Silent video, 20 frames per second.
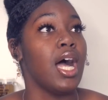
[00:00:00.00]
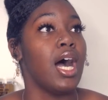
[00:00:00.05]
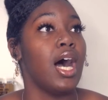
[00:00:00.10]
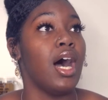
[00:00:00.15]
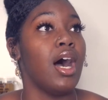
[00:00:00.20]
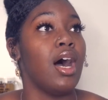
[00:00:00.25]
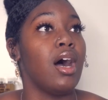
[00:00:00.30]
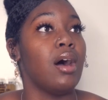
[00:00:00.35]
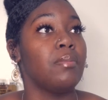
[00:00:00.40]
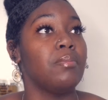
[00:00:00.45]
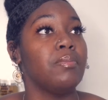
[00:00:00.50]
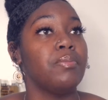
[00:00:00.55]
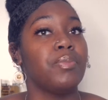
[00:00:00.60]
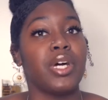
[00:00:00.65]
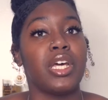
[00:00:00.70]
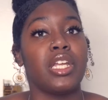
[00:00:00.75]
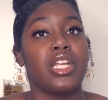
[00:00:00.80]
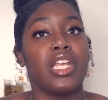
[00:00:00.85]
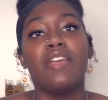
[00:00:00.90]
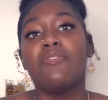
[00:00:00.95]

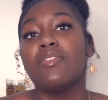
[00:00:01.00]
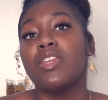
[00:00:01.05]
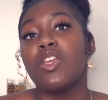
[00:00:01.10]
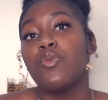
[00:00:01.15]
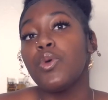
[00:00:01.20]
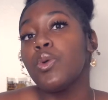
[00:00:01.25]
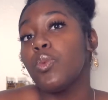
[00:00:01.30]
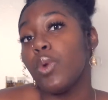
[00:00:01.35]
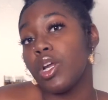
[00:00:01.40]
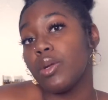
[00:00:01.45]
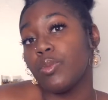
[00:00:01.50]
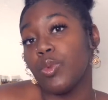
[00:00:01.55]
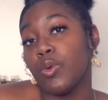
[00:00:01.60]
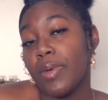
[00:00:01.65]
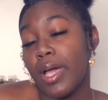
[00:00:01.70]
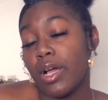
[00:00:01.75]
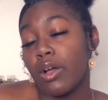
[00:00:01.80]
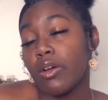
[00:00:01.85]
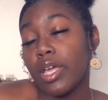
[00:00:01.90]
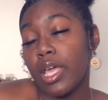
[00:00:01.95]
But even if we were to move
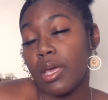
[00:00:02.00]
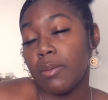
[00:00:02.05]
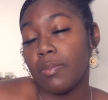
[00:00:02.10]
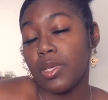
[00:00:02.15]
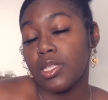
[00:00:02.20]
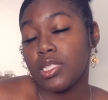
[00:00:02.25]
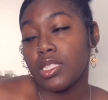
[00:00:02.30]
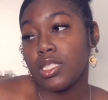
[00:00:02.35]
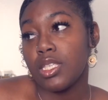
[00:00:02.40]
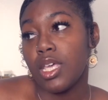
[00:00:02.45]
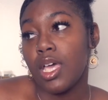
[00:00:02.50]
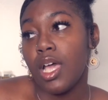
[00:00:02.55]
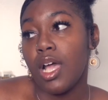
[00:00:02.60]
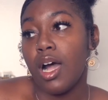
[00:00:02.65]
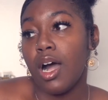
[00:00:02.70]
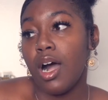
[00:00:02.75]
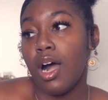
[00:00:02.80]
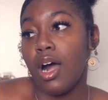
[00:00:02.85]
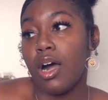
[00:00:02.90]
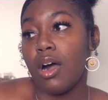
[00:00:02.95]
back on campus,
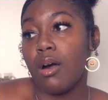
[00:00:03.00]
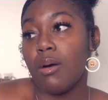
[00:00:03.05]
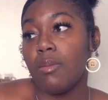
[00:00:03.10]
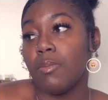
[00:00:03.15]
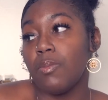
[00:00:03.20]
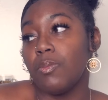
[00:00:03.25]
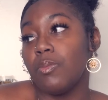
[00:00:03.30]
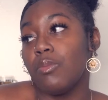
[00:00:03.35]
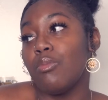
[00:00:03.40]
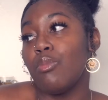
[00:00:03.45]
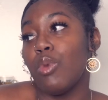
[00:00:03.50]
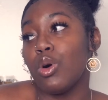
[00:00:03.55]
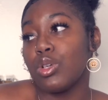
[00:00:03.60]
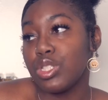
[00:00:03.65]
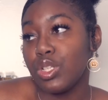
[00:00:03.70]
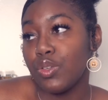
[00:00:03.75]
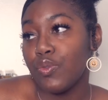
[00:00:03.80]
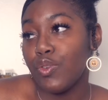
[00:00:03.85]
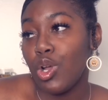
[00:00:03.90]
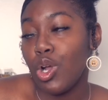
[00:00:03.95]

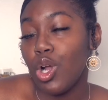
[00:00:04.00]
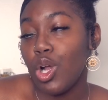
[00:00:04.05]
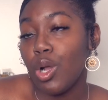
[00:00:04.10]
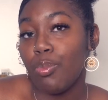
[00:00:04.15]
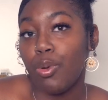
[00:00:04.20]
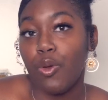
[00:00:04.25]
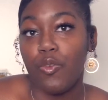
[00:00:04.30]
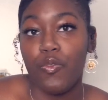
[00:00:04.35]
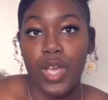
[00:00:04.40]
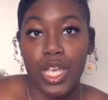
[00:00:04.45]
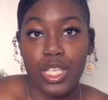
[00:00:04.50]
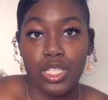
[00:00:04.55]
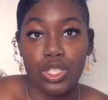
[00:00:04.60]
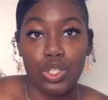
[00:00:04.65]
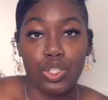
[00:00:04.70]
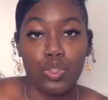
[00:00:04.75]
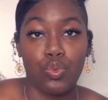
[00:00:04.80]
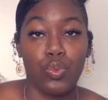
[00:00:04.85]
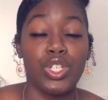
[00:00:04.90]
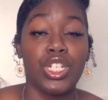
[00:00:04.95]
most of your
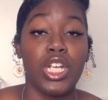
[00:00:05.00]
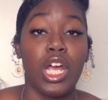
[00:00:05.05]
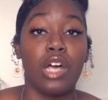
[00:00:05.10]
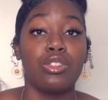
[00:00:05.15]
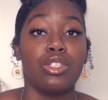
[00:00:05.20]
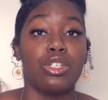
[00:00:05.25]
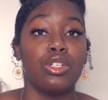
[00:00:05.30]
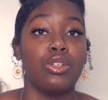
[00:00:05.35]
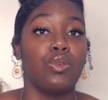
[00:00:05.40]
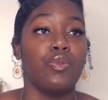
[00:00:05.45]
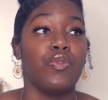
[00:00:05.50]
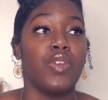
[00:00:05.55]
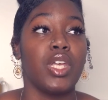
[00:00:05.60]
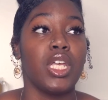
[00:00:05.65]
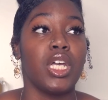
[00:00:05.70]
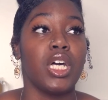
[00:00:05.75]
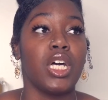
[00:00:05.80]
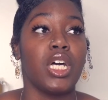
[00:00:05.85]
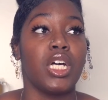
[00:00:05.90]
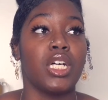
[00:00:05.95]
professors reach out to you
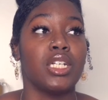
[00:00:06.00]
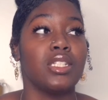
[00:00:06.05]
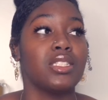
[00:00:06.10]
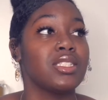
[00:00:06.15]
via